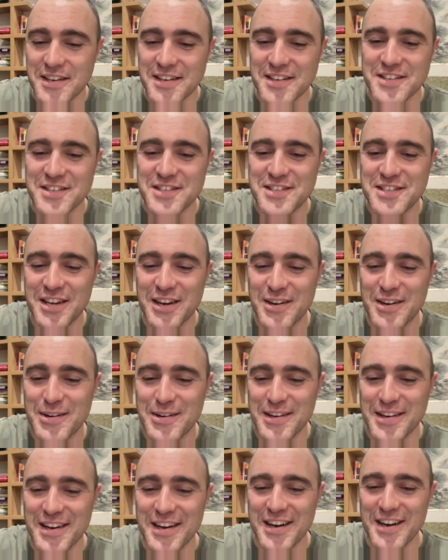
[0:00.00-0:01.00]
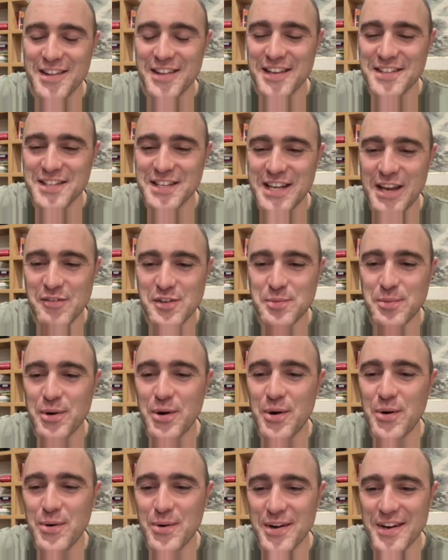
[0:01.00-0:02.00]
So I think that's
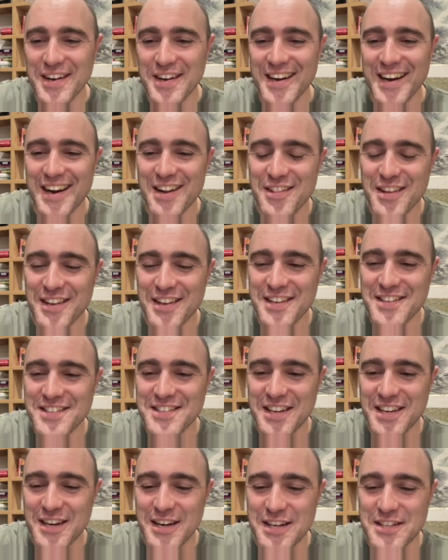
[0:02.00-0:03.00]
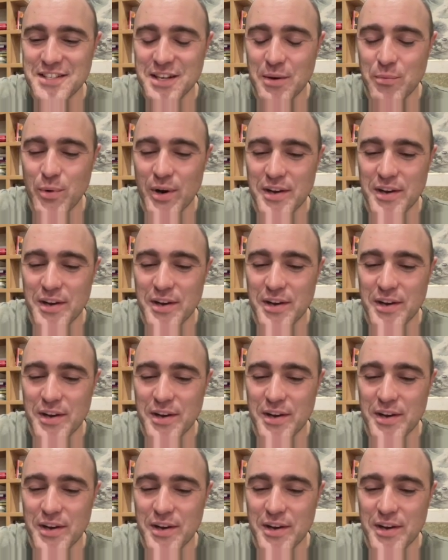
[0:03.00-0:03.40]
inevitable, and I think it's in some